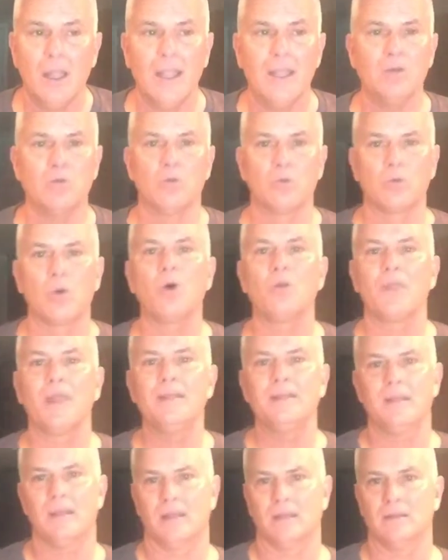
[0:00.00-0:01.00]
And roll
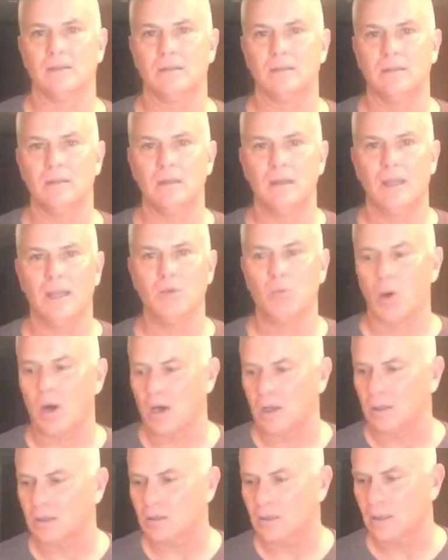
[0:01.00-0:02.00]
they did. And
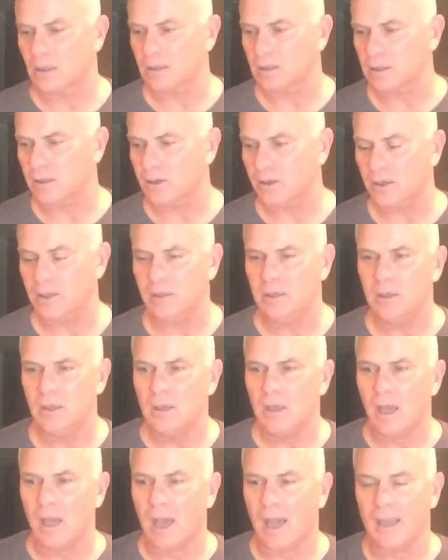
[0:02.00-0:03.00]
while clearing
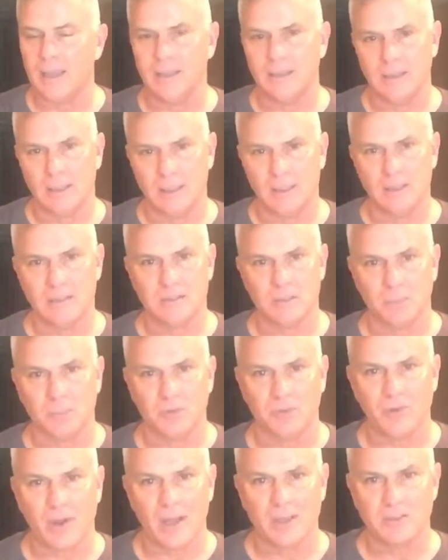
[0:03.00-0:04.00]
IEDs,
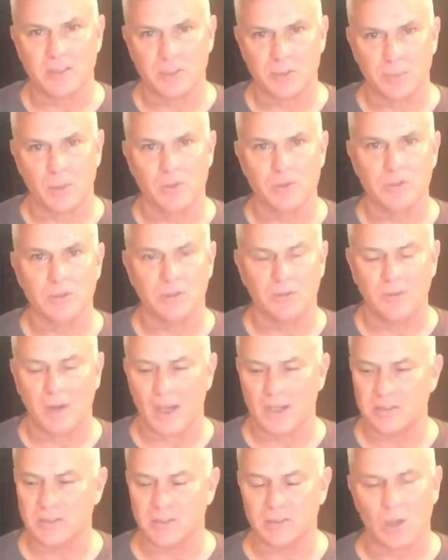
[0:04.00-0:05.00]
improvised explosive
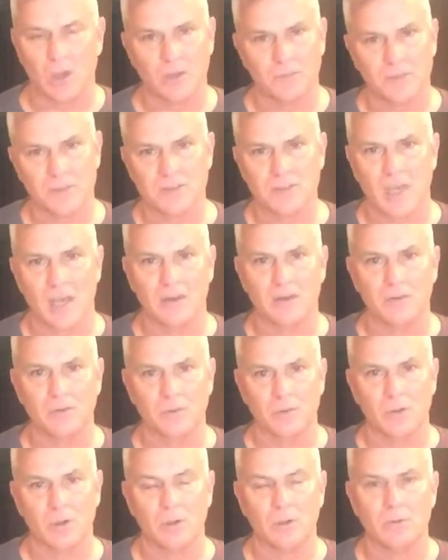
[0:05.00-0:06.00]
devices, off the side of
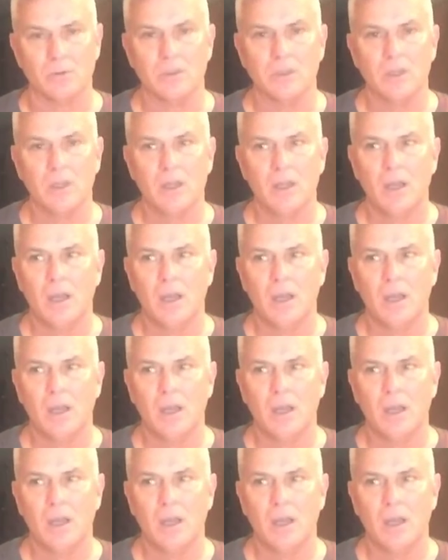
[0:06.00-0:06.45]
the road,